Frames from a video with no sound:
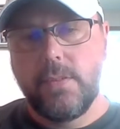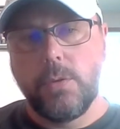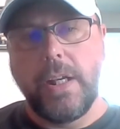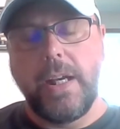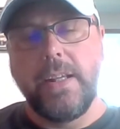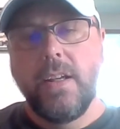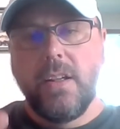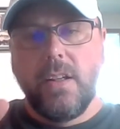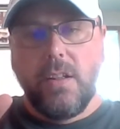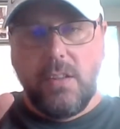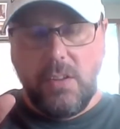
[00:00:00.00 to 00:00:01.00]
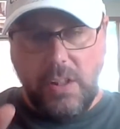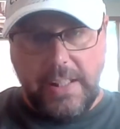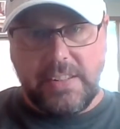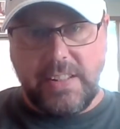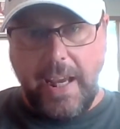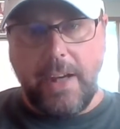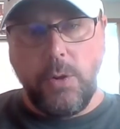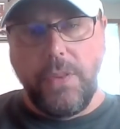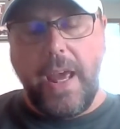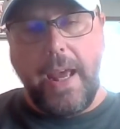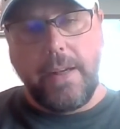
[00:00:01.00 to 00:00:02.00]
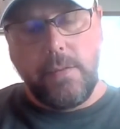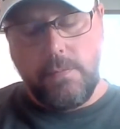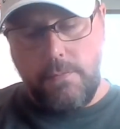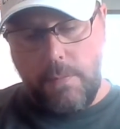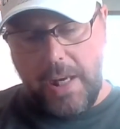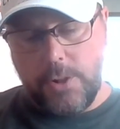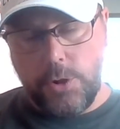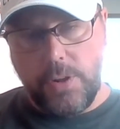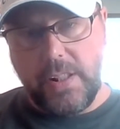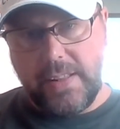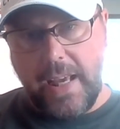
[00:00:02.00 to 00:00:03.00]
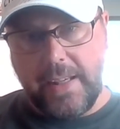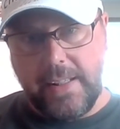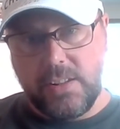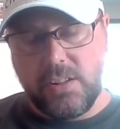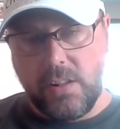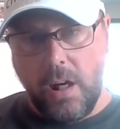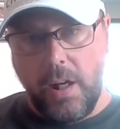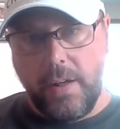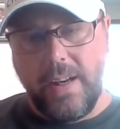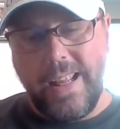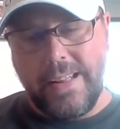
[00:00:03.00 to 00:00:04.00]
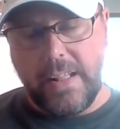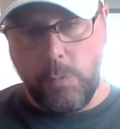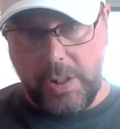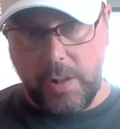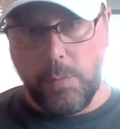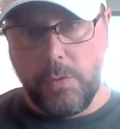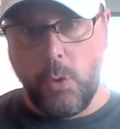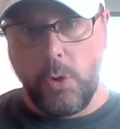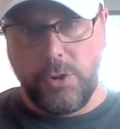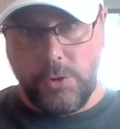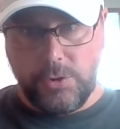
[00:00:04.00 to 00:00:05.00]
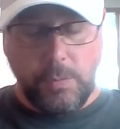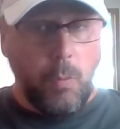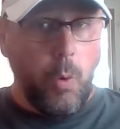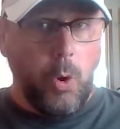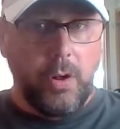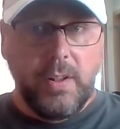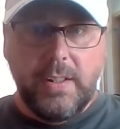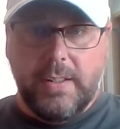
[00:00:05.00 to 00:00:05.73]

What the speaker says: okay? Let's tackle that, make sure that gets done, and then we can move on to some more